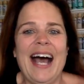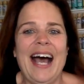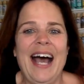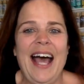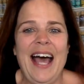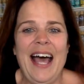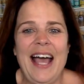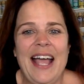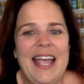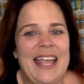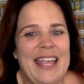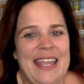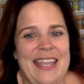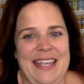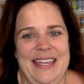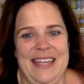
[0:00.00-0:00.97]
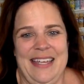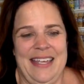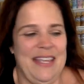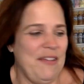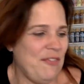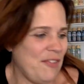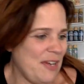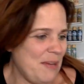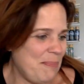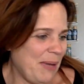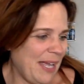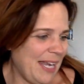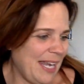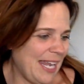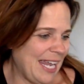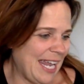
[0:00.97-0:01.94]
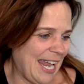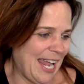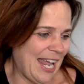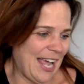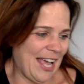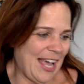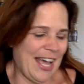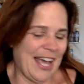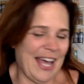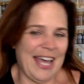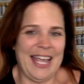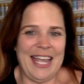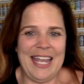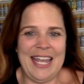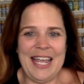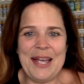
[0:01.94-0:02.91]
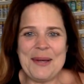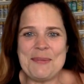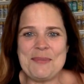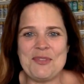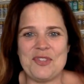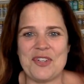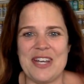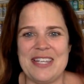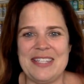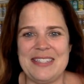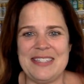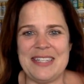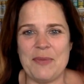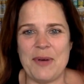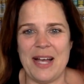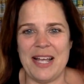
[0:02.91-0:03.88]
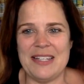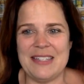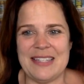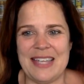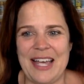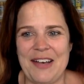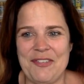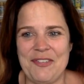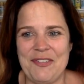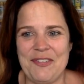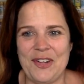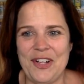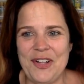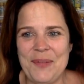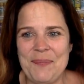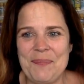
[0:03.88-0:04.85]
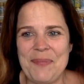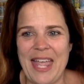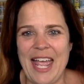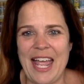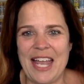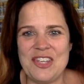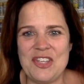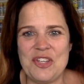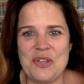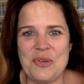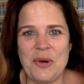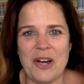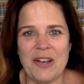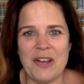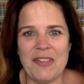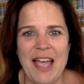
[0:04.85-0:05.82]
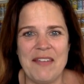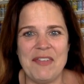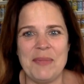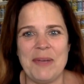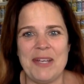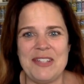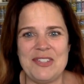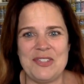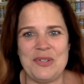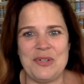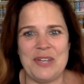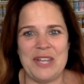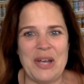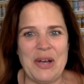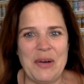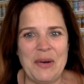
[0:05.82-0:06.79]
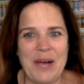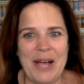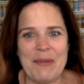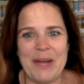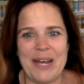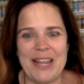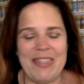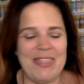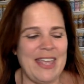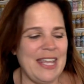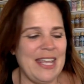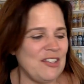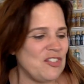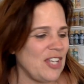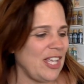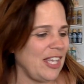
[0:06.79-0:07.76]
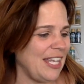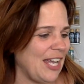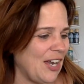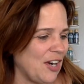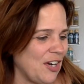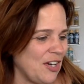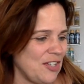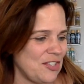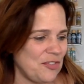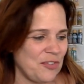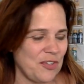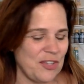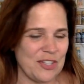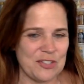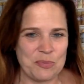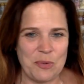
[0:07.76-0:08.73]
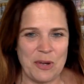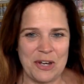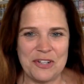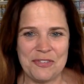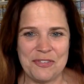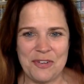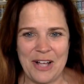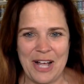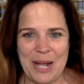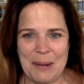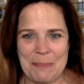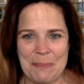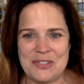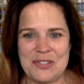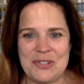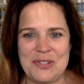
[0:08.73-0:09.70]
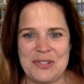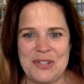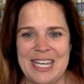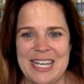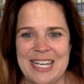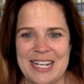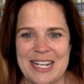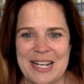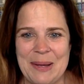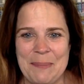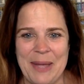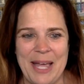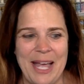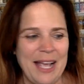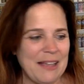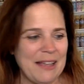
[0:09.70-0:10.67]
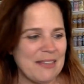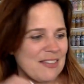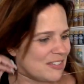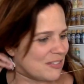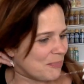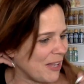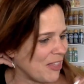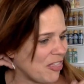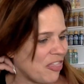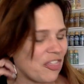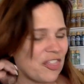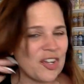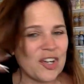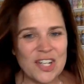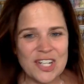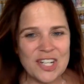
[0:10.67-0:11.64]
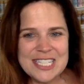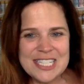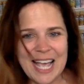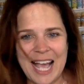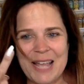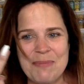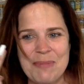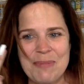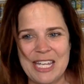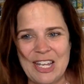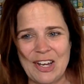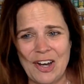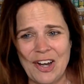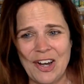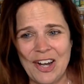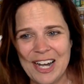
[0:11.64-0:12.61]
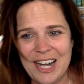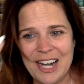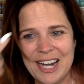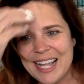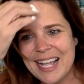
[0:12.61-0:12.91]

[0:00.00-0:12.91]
Hi, everybody. I am Tracy Weinzapfel, and you are live in my studio. I want to thank Gelli Arts for this wonderful opportunity to come back. This is my third time here.